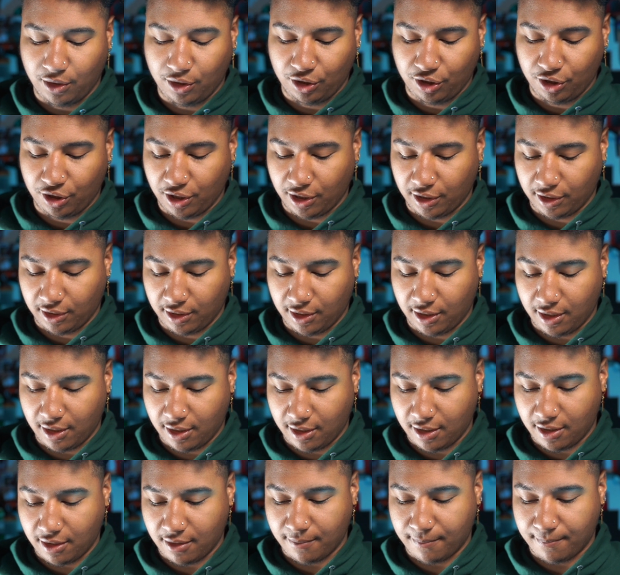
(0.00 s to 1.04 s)
just
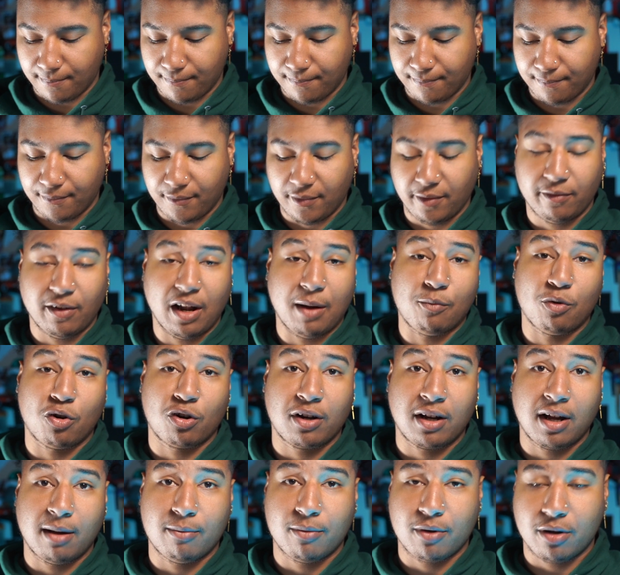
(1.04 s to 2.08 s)
the um, Fly More
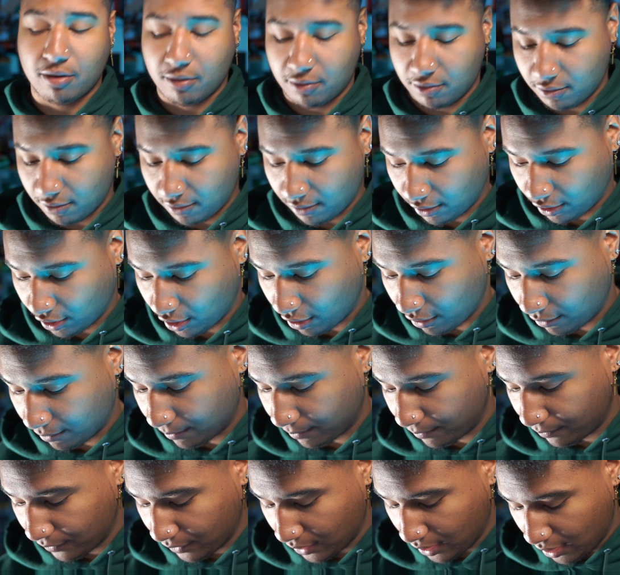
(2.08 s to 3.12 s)
combo. So
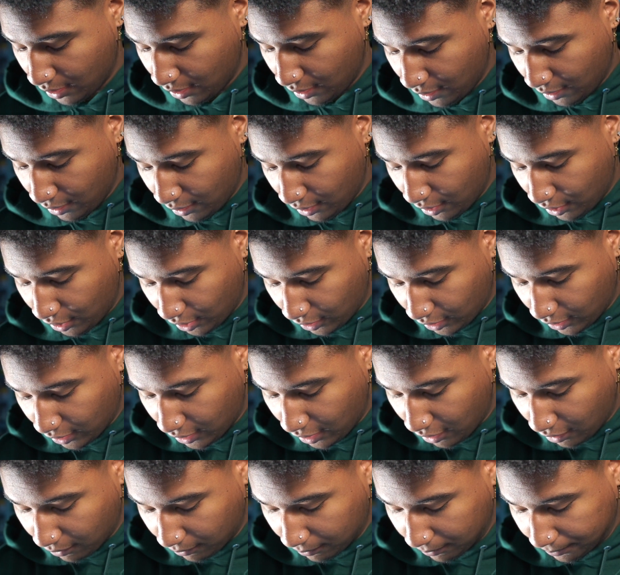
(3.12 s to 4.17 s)
check this
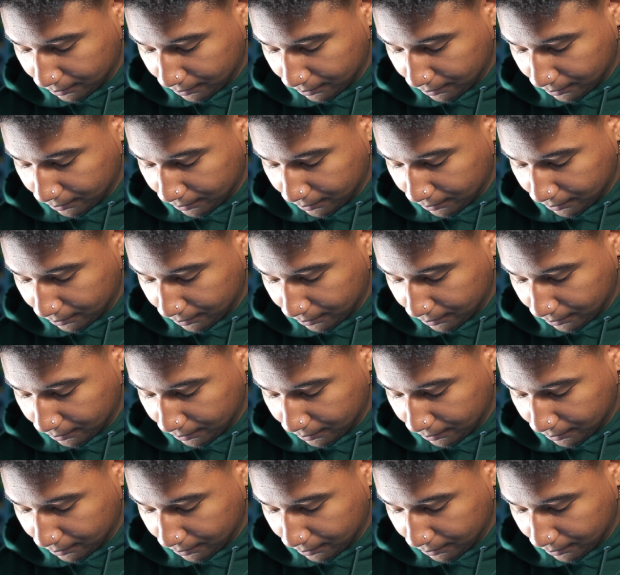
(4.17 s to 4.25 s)
out.